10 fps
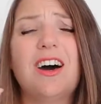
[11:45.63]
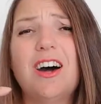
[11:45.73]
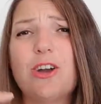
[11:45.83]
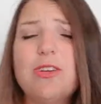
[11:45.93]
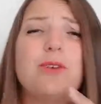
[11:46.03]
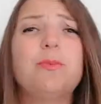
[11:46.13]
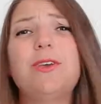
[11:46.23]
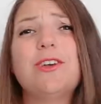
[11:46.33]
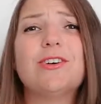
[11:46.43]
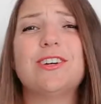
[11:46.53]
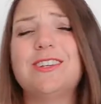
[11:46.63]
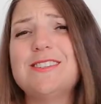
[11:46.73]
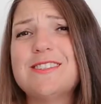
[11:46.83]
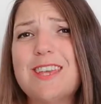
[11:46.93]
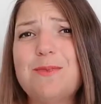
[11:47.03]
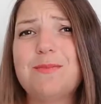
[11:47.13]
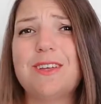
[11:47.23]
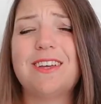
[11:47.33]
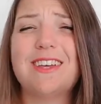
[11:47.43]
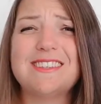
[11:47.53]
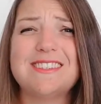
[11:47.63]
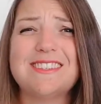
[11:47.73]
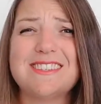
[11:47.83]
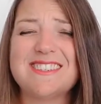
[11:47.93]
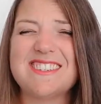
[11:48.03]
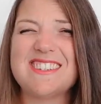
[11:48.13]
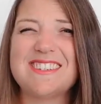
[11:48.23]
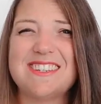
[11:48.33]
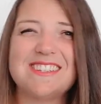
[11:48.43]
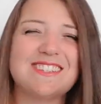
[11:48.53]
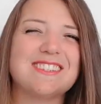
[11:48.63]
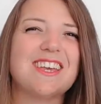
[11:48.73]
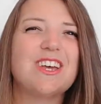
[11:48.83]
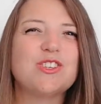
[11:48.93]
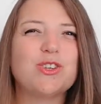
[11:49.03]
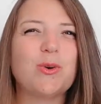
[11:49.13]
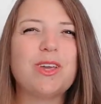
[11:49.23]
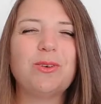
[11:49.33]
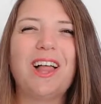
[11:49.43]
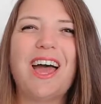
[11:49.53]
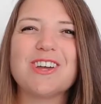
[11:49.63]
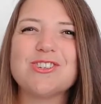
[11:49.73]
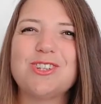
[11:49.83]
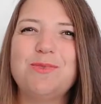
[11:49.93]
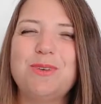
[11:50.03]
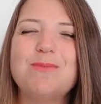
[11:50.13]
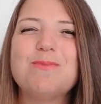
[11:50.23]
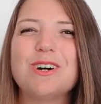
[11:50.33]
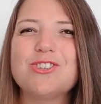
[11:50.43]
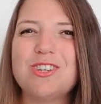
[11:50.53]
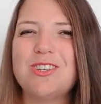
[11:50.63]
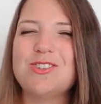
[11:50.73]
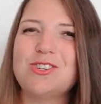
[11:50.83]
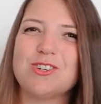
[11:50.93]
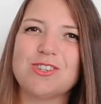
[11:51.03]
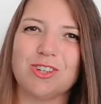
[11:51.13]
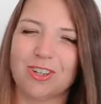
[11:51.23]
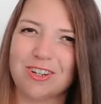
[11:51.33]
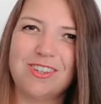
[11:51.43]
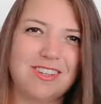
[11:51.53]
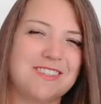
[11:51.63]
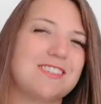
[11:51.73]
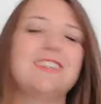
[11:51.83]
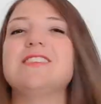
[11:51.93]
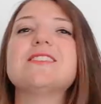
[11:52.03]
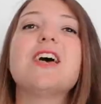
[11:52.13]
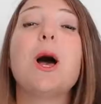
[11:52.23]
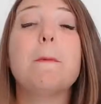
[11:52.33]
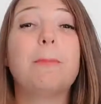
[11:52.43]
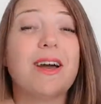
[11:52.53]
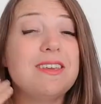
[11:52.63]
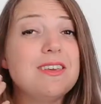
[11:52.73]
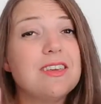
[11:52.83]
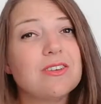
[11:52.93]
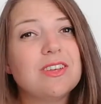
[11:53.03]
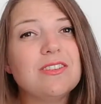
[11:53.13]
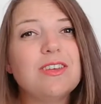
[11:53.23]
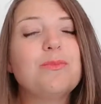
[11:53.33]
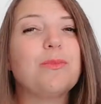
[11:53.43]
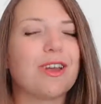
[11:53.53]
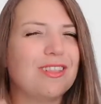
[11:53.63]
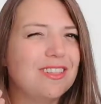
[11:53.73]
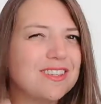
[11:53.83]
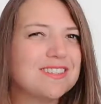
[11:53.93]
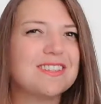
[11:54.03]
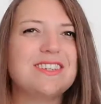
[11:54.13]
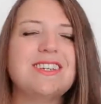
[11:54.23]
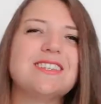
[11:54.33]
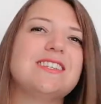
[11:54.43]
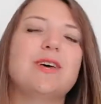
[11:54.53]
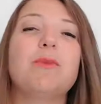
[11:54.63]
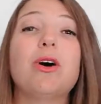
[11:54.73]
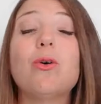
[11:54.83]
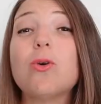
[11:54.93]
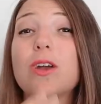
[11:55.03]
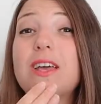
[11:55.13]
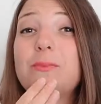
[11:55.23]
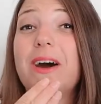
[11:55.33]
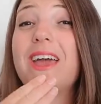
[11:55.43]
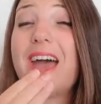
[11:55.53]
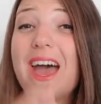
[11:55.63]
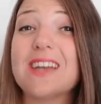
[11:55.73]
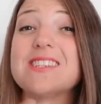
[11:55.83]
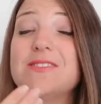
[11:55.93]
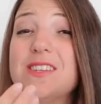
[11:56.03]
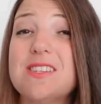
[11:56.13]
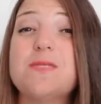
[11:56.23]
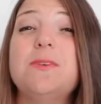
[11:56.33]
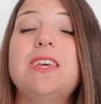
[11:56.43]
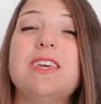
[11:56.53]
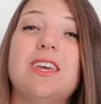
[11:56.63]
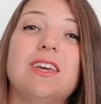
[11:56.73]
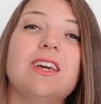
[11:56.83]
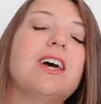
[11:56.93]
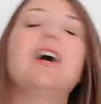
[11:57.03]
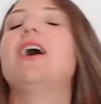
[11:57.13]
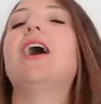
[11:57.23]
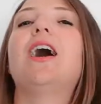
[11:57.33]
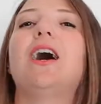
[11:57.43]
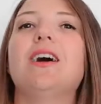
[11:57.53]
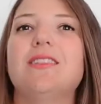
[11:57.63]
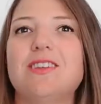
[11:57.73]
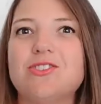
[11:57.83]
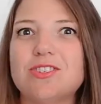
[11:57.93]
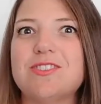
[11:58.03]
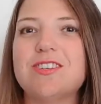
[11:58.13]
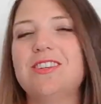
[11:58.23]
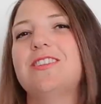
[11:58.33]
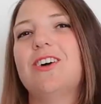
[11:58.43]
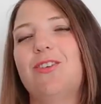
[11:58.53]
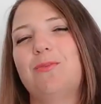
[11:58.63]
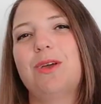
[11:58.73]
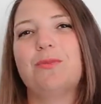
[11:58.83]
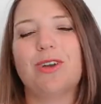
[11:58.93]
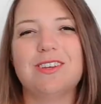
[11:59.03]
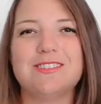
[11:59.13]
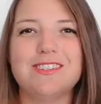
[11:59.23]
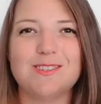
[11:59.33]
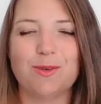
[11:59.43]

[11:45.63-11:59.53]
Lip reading: reappear in same instances in a sentence. So it will actually be much easier to learn these things by hearing them, by listening to them, and by actively speaking than just sitting down and memorizing some